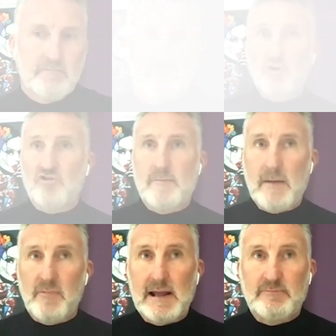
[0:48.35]
And I don't
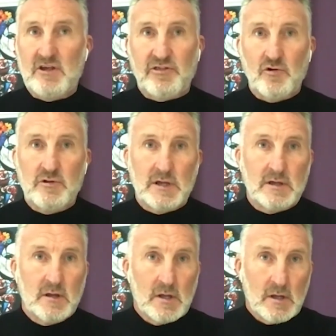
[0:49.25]
remember Envy throwing
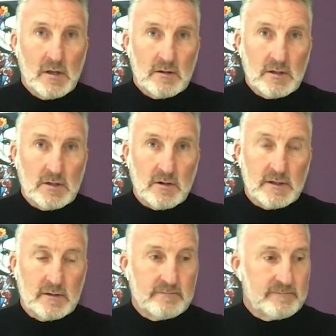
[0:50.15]
the, you know,
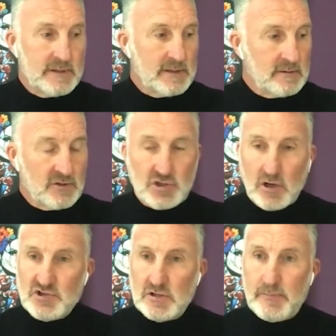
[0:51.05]
the, the, the
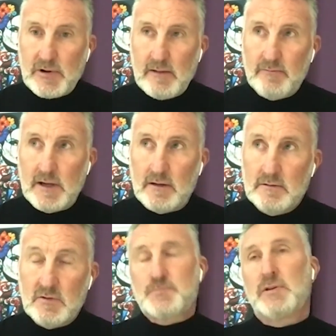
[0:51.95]
toys at the pram there. There
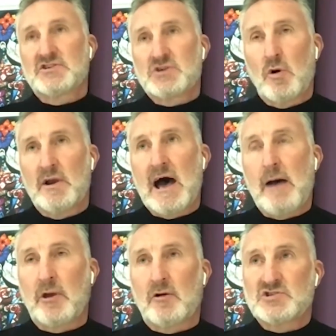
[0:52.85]
was players that weren't
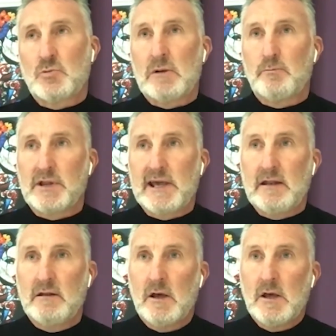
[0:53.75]
happy because they weren't
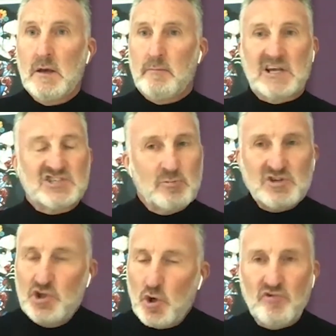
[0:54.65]
playing, because there
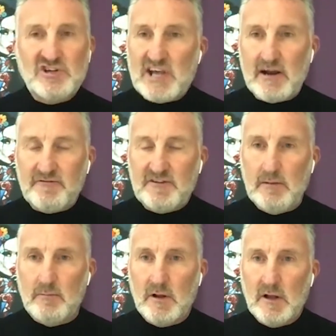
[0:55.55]
was no reserve
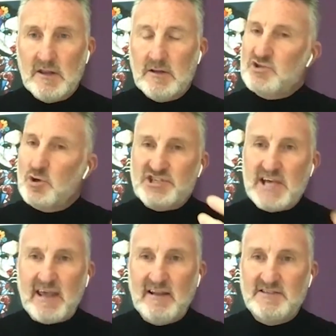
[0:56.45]
team. There was no
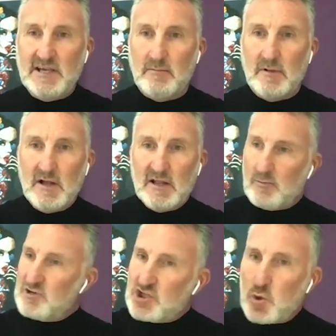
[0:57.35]
second team.
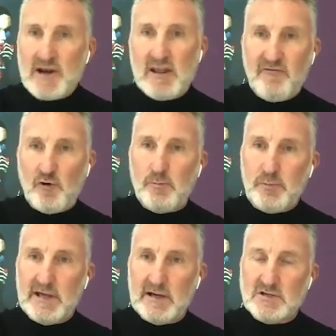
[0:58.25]
There was 24
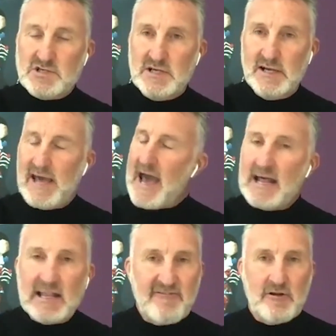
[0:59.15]
players
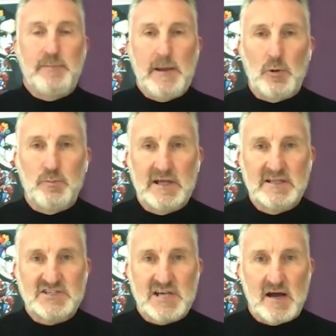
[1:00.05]
and 11 people
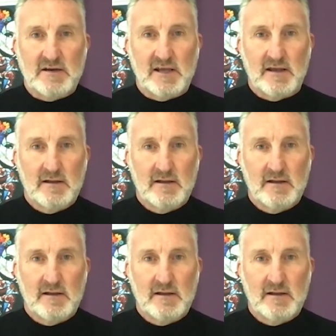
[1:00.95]
played on a Saturday.